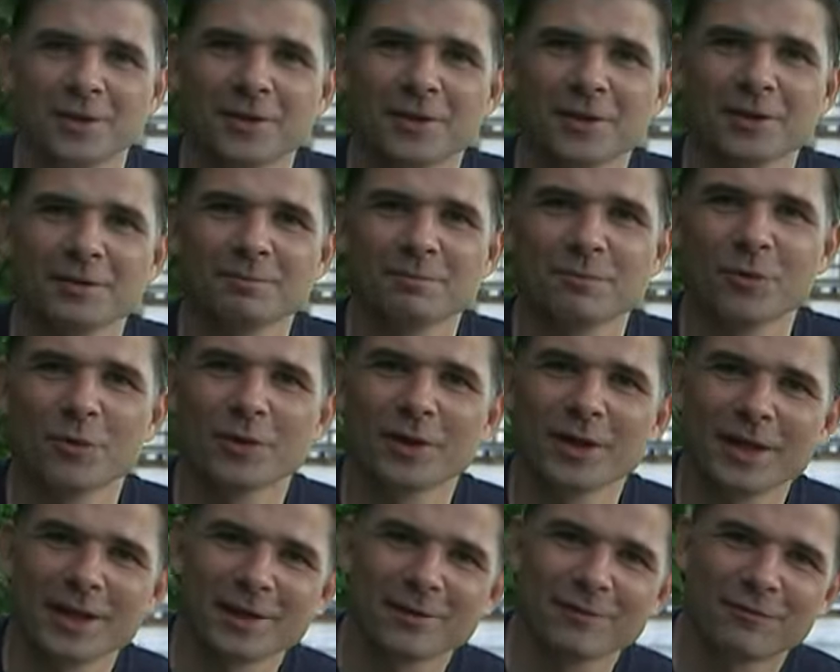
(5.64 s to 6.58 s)
Good
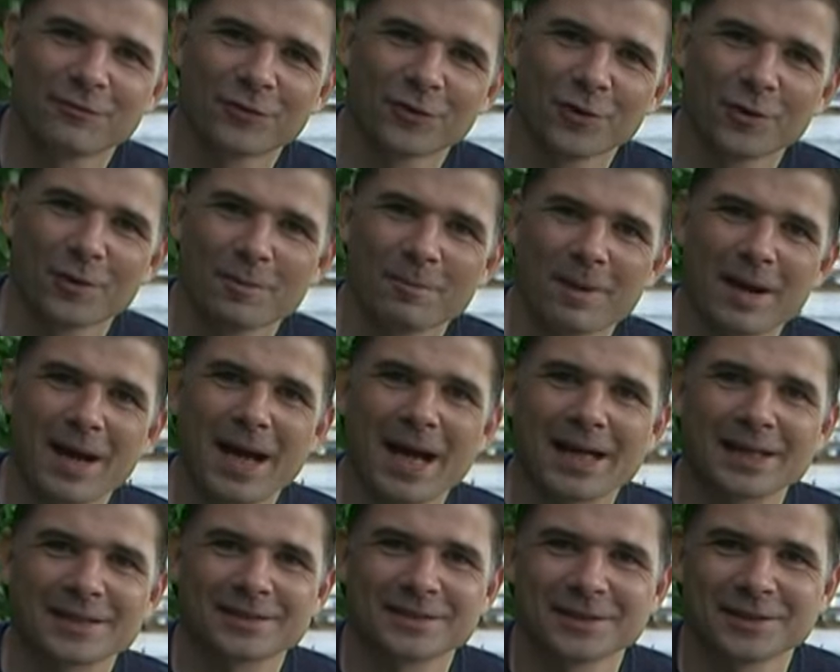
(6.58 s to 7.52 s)
morning from
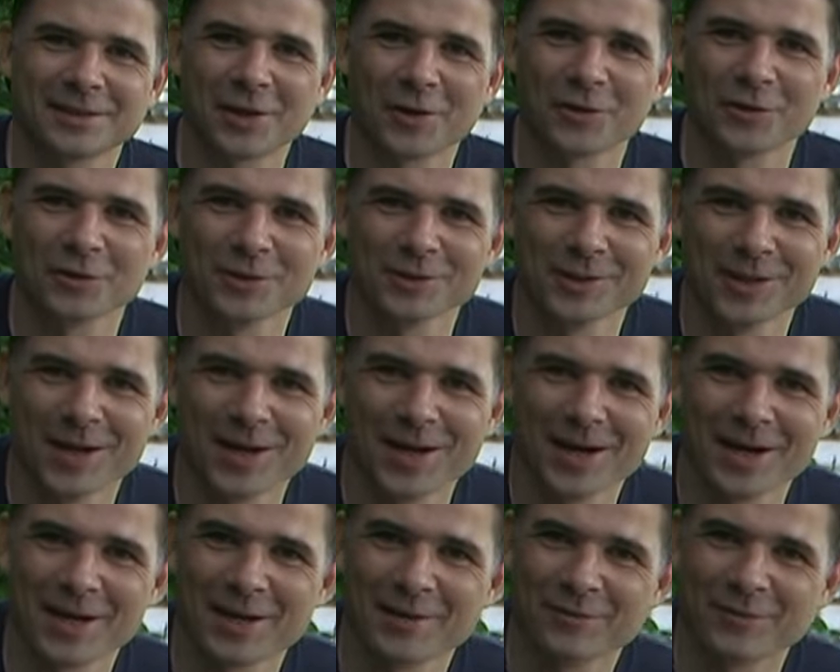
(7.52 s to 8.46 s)
AXA Coral
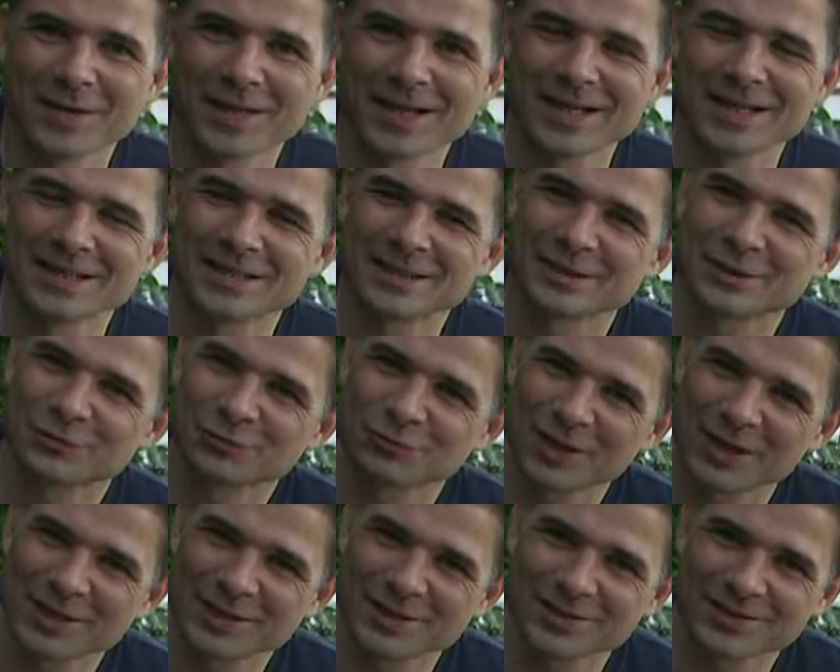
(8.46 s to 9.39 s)
Live. It's
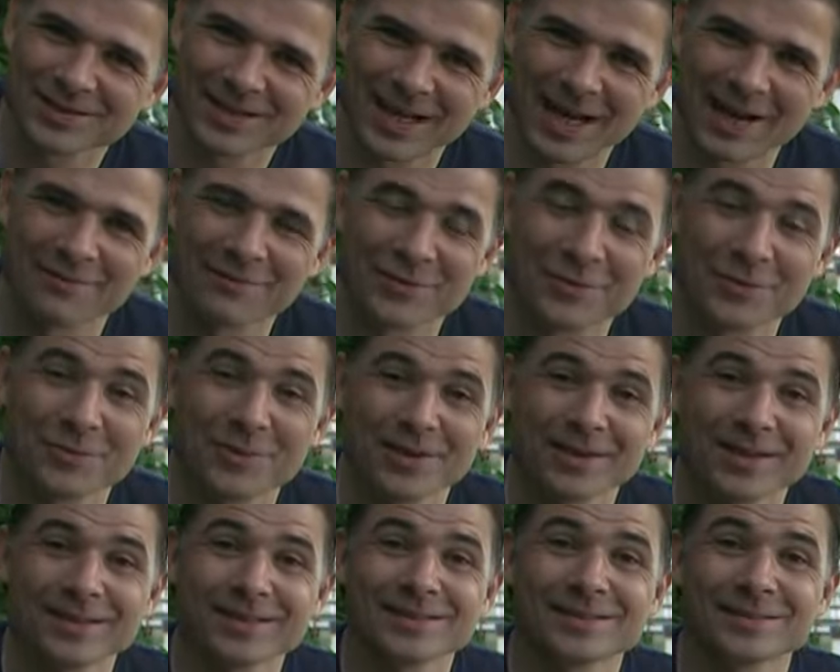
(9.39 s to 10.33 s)
great to have you
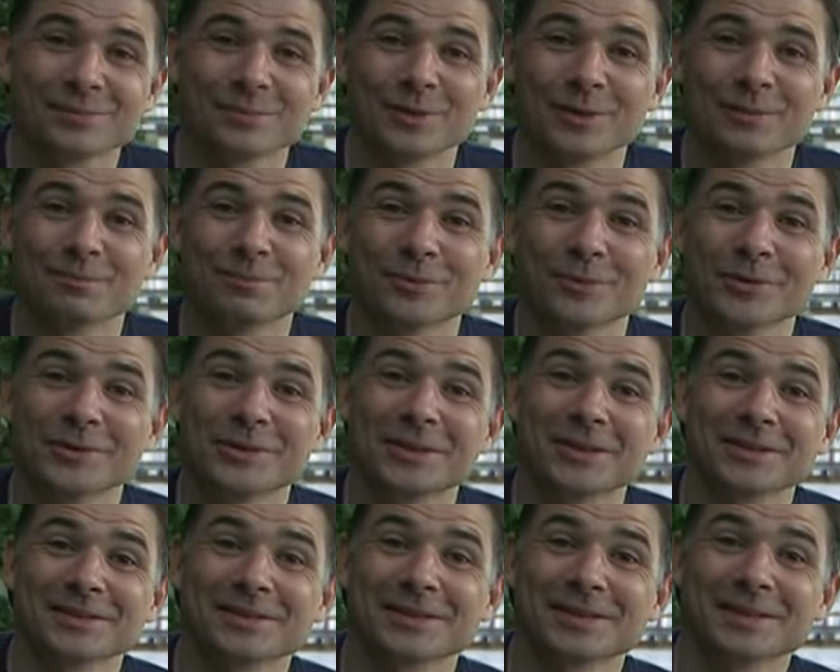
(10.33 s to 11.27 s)
with us. We're
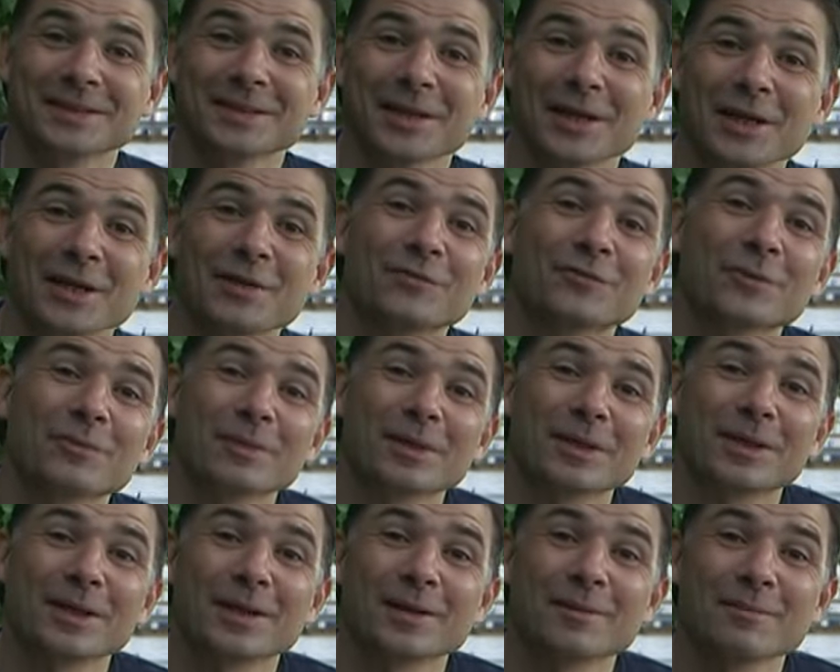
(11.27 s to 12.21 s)
broadcasting live from
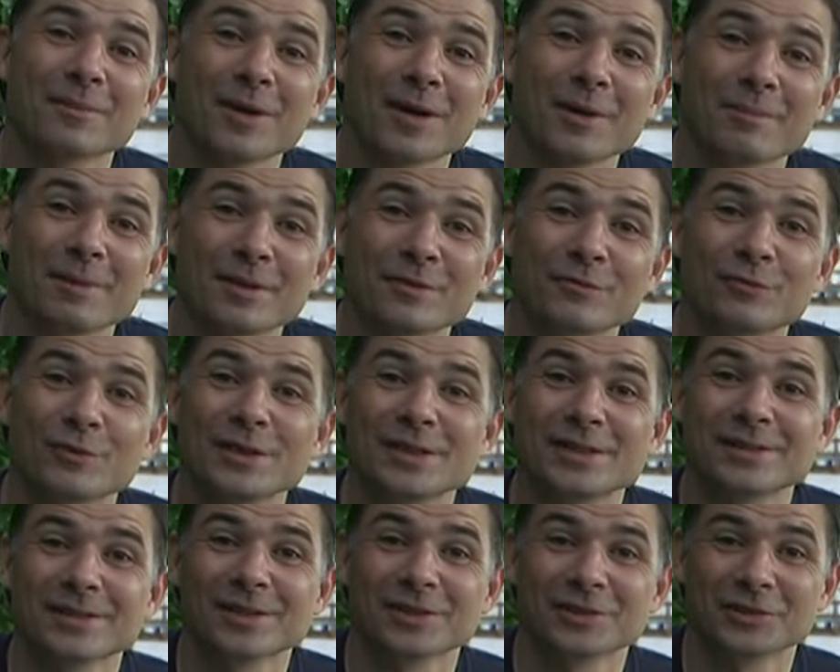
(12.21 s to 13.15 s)
the Carmarthen
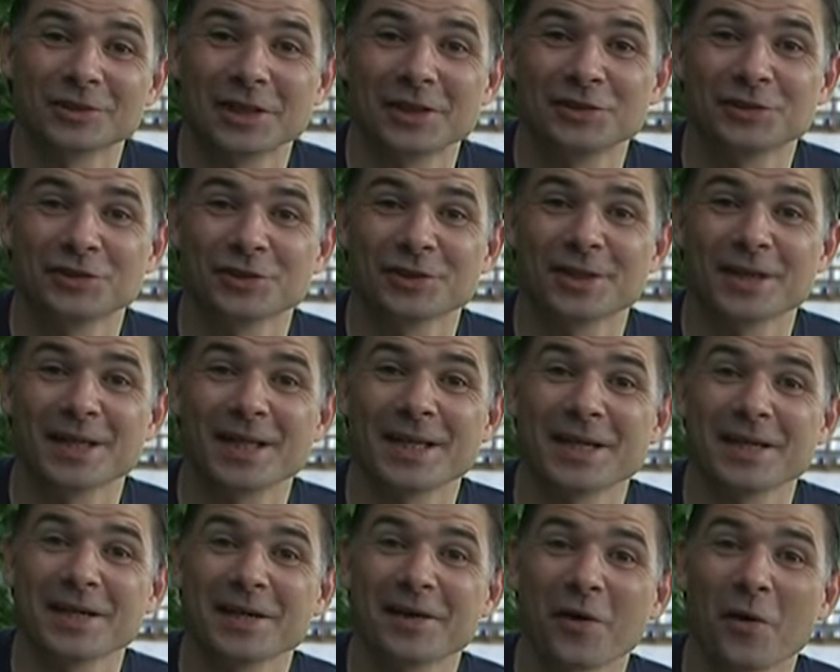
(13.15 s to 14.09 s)
Research Station
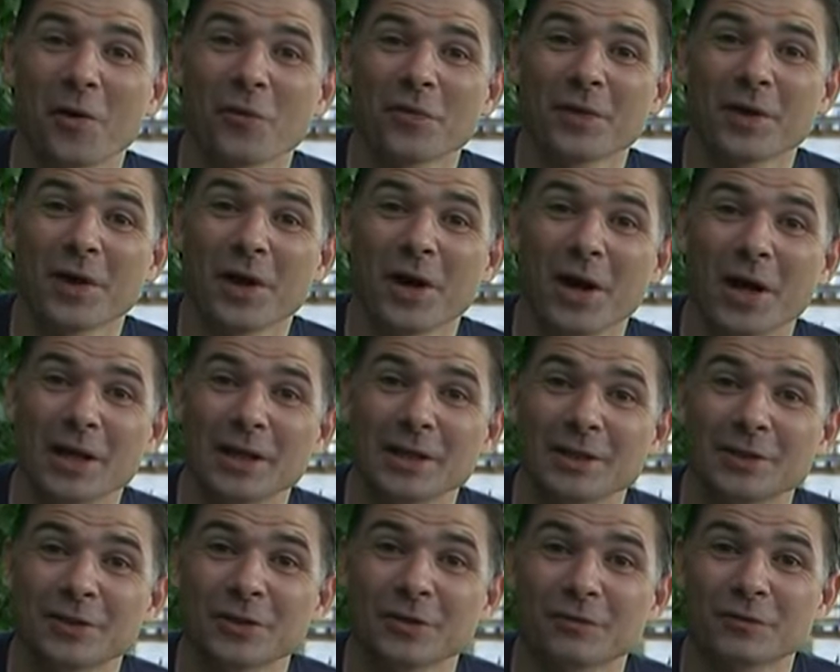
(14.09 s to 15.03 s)
here on the
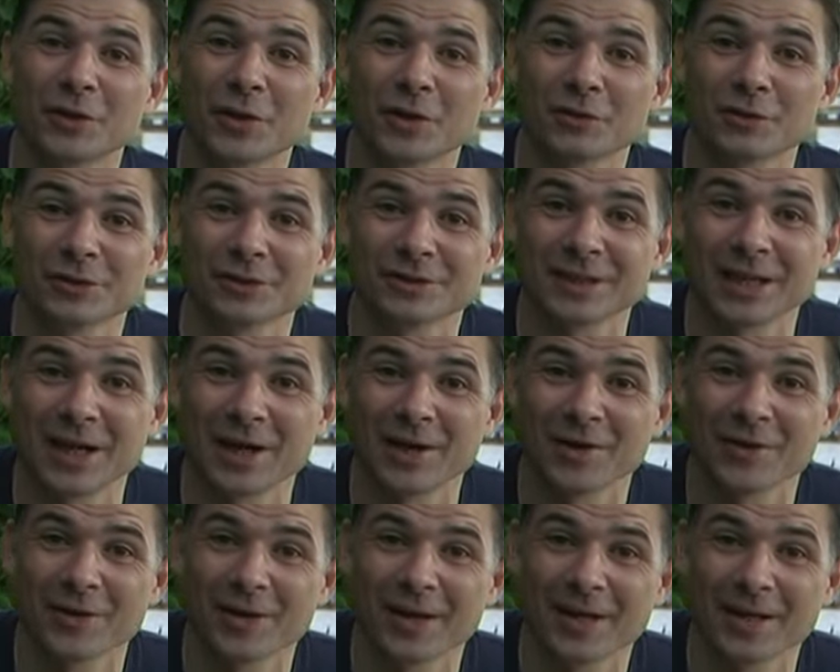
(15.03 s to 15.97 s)
island of
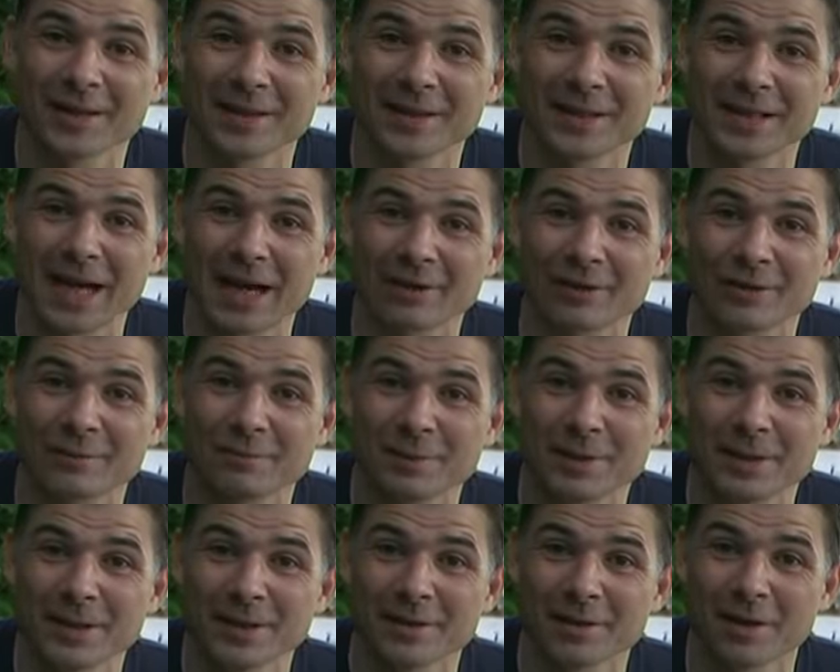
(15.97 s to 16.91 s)
Curaçao in the
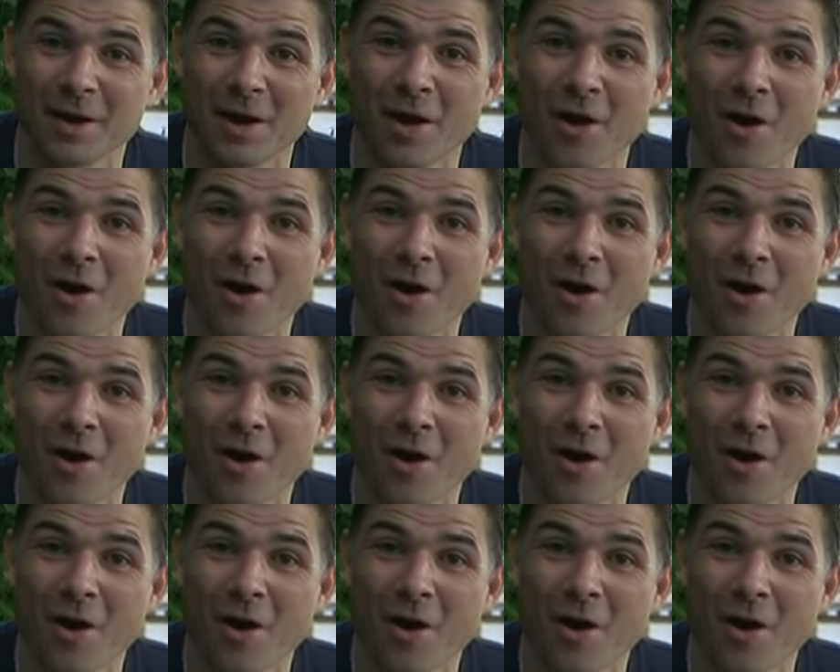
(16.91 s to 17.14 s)
Caribbean.